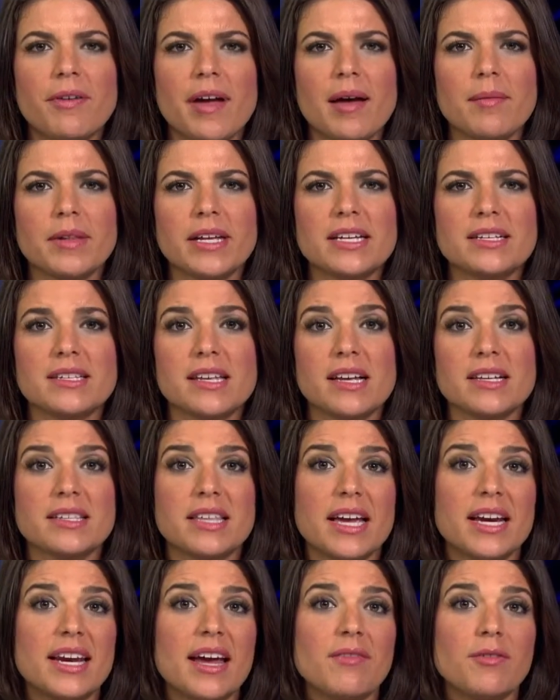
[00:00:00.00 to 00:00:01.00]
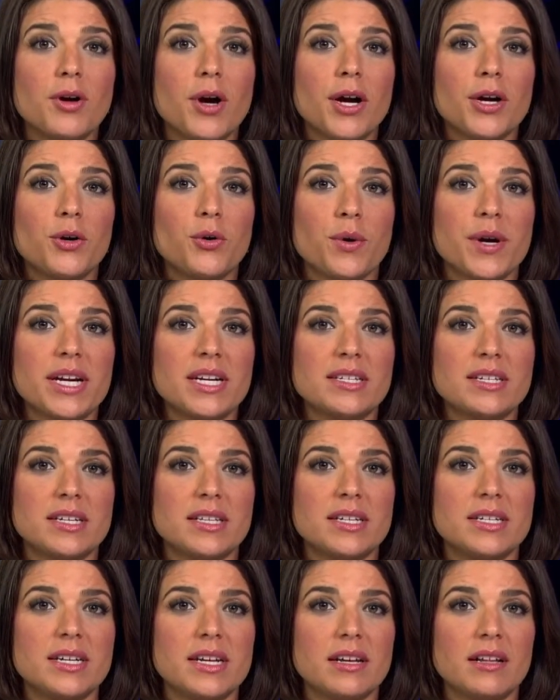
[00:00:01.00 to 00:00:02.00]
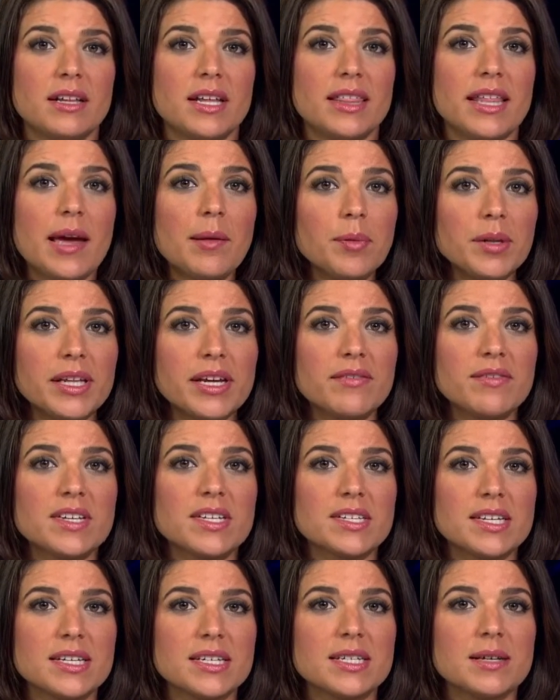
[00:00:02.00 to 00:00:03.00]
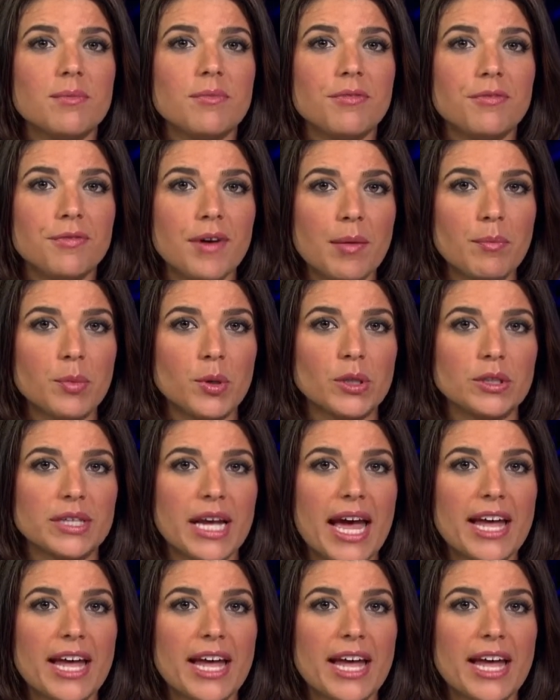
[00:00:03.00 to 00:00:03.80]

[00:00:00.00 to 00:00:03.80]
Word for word: family says they never agreed to the deal and they believe the system fumbled.